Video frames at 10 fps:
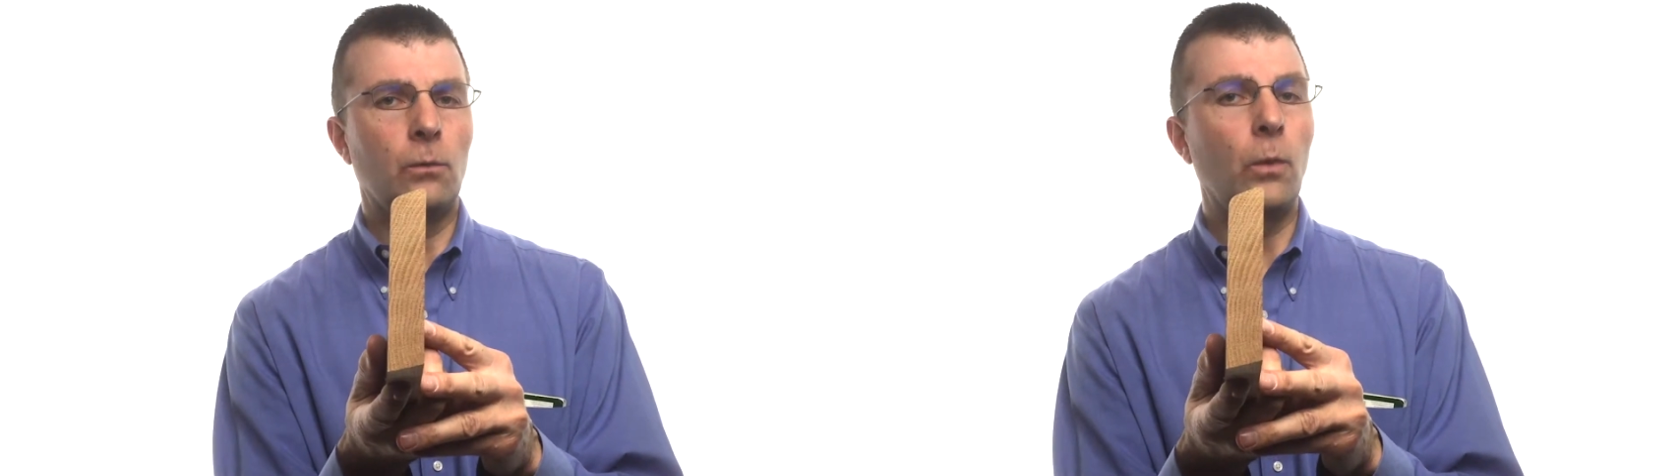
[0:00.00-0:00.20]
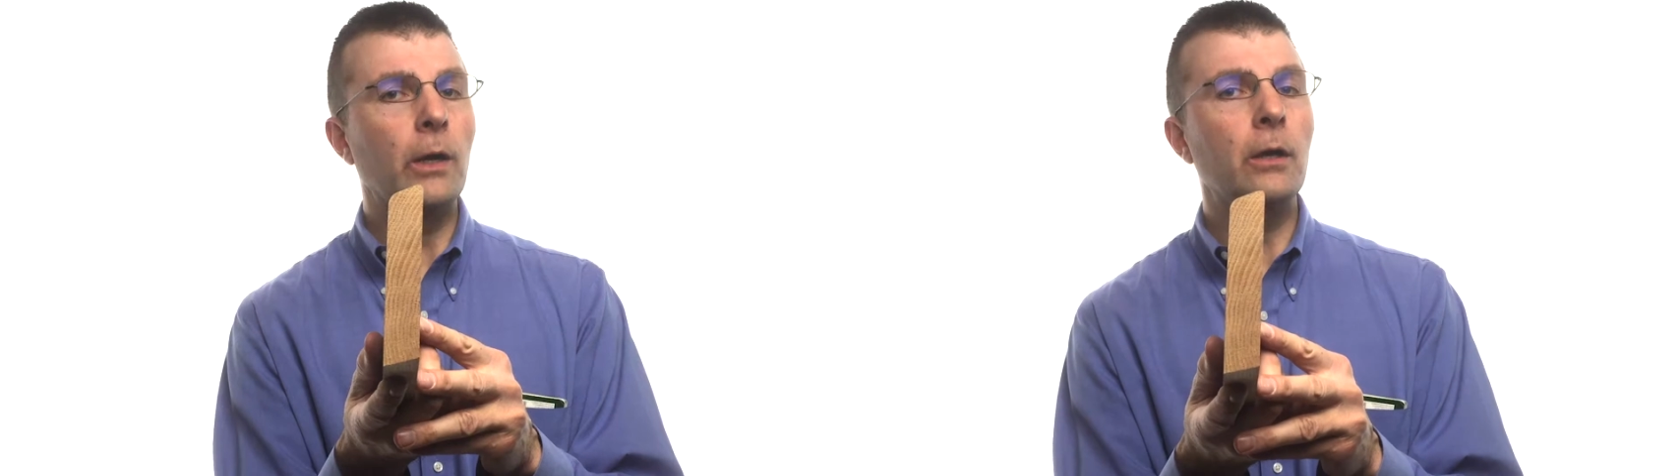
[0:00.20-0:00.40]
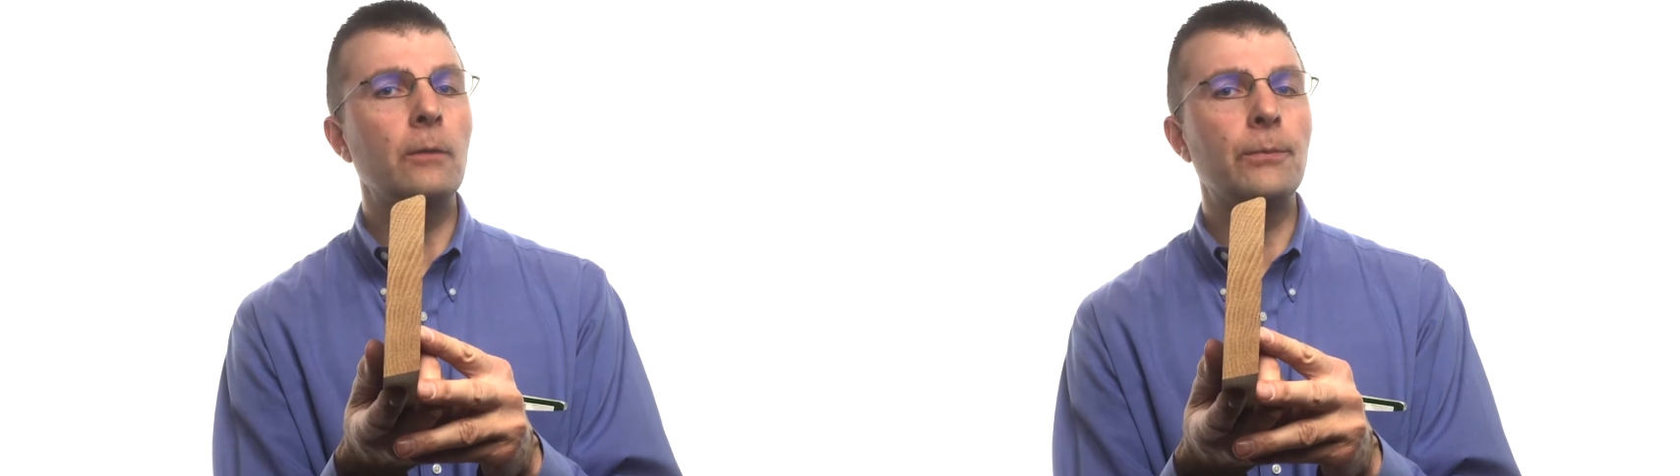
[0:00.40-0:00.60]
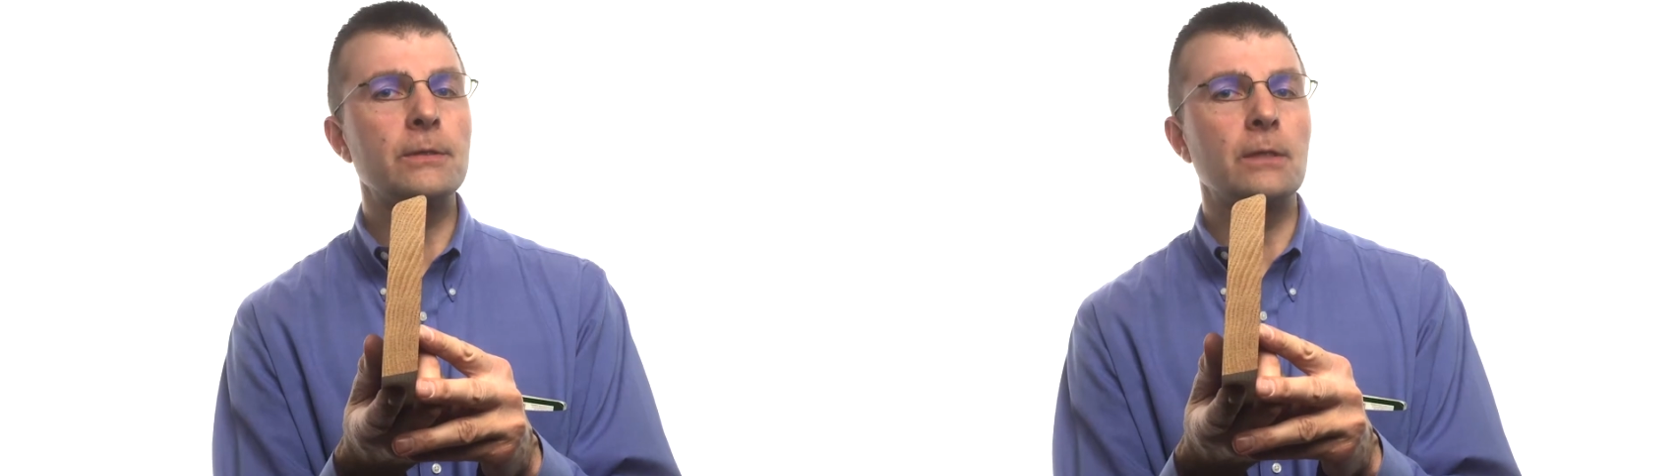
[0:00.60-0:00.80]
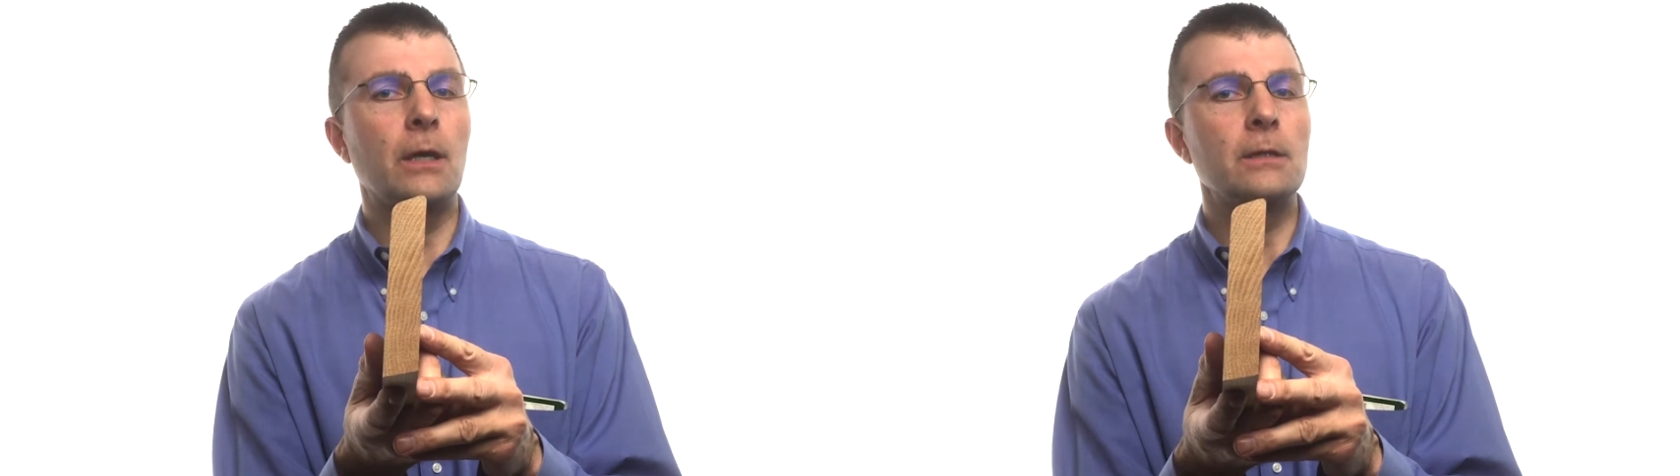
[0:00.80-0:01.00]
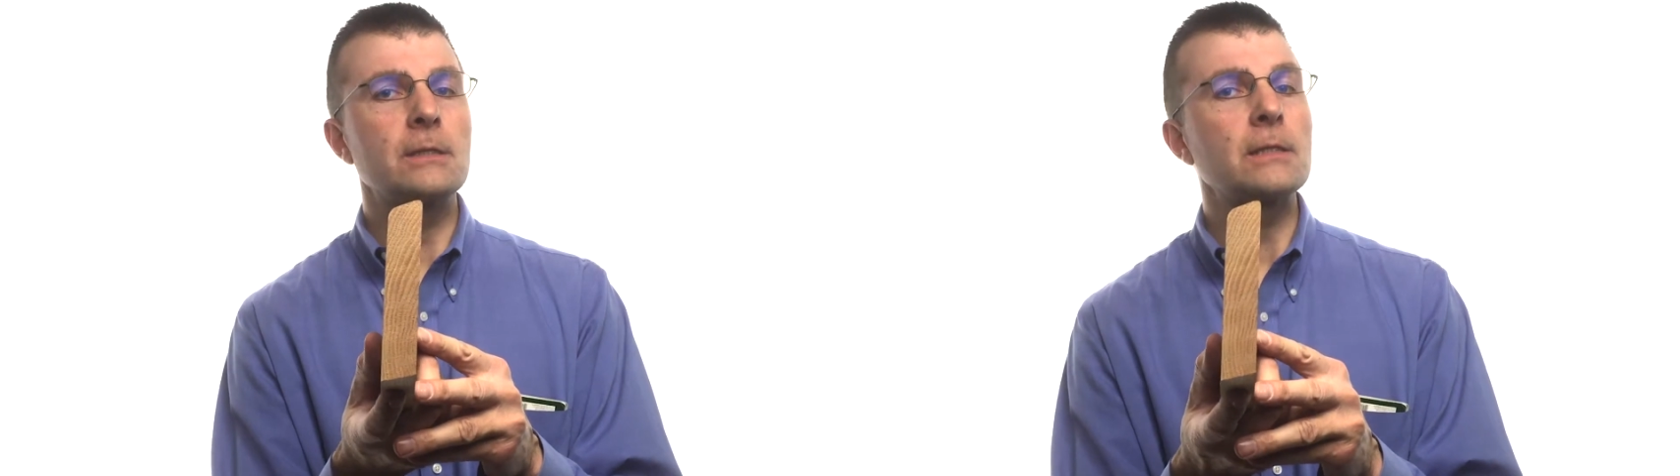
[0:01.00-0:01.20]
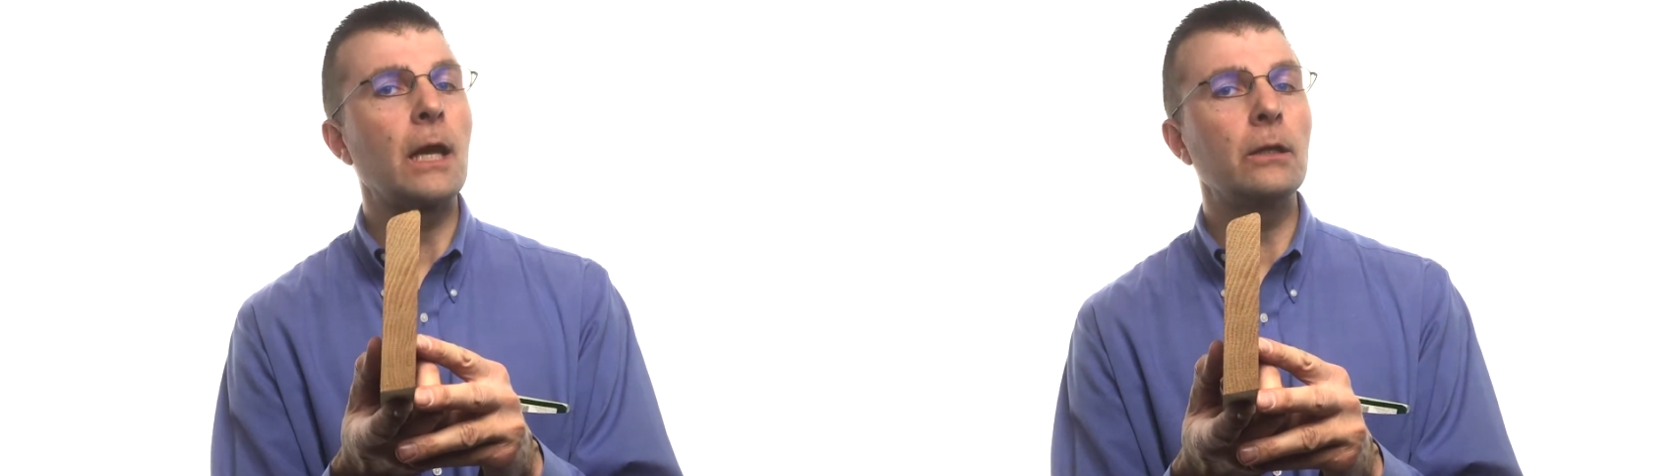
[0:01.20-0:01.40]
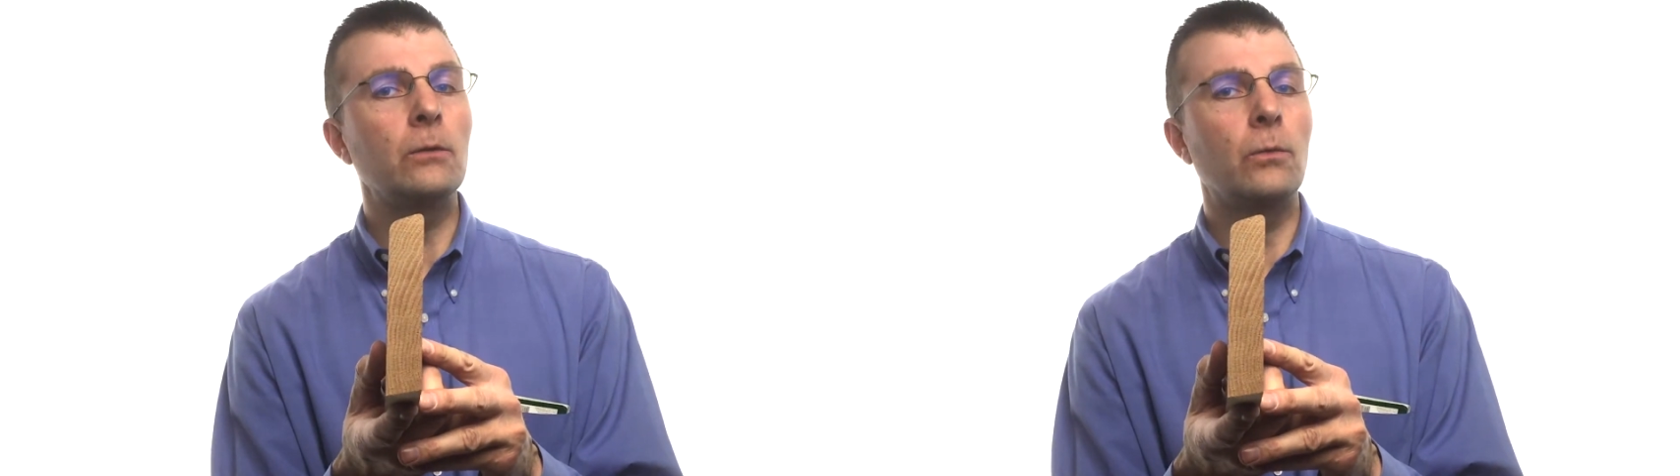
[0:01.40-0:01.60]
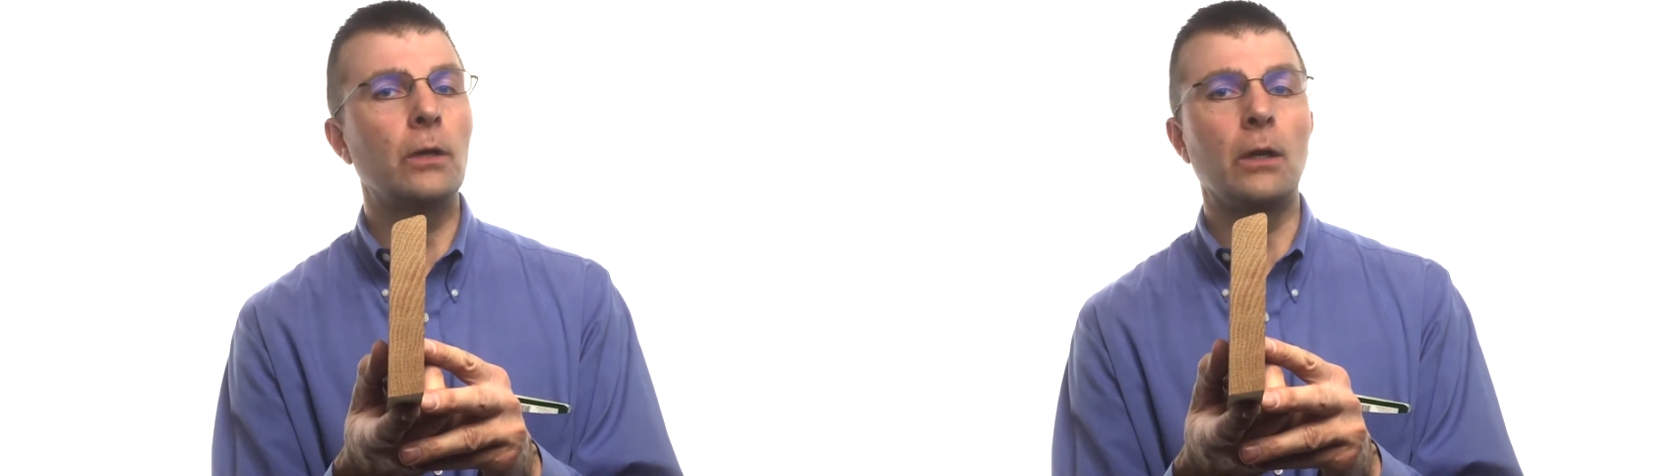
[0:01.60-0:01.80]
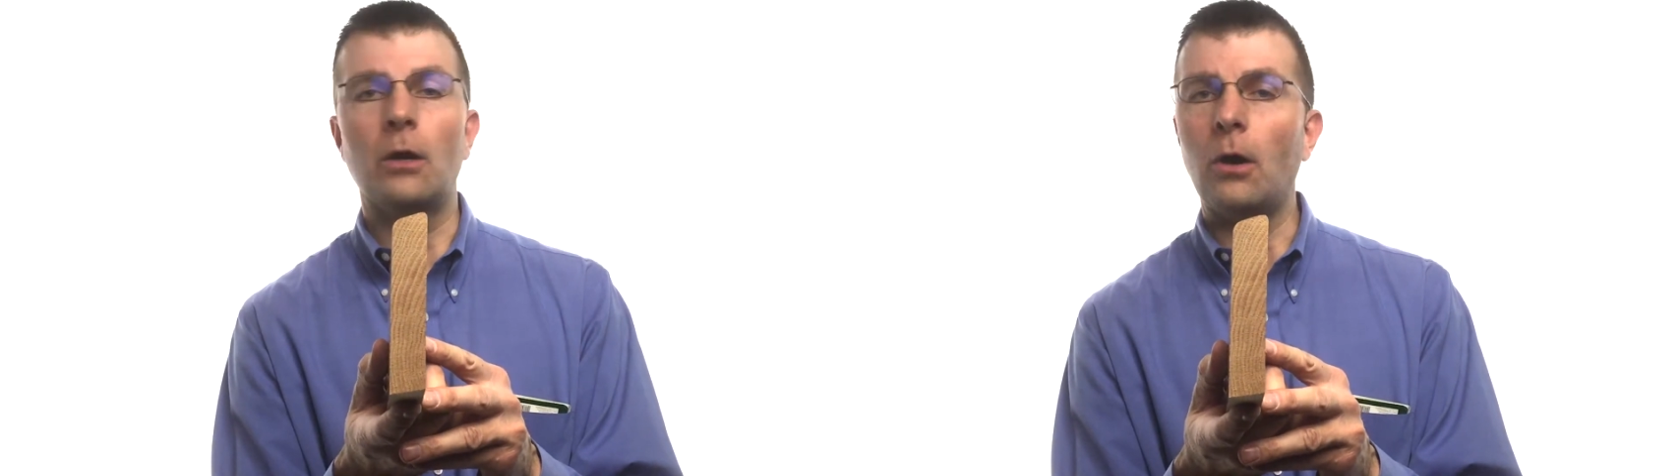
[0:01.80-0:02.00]
100% solid
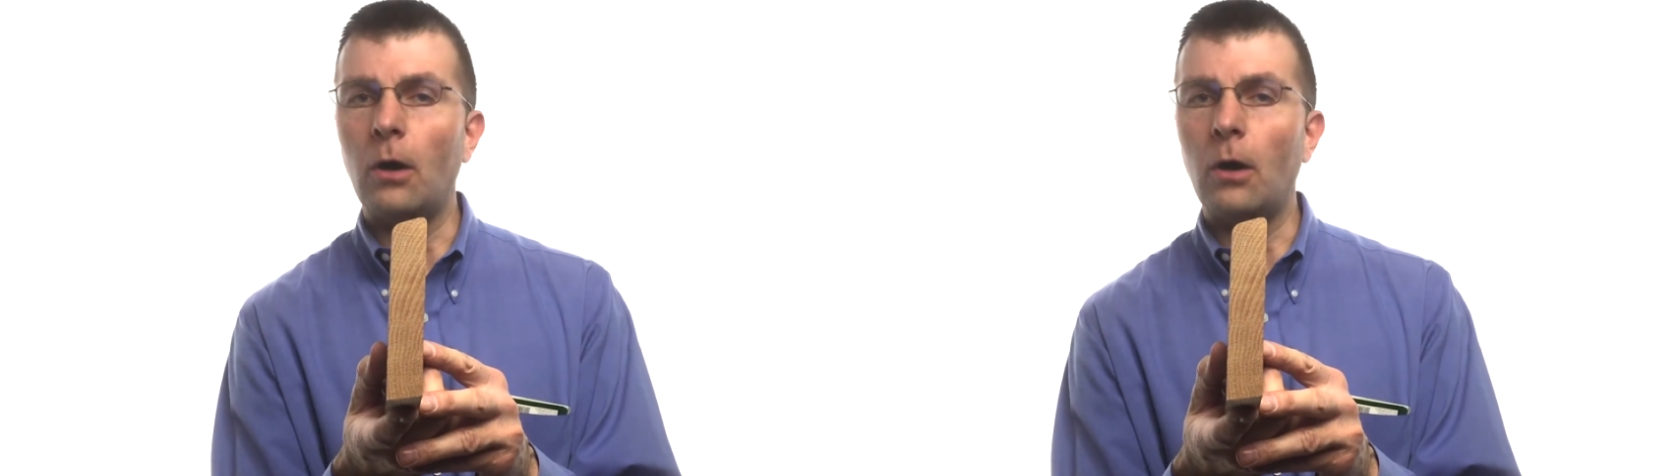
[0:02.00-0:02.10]
wood on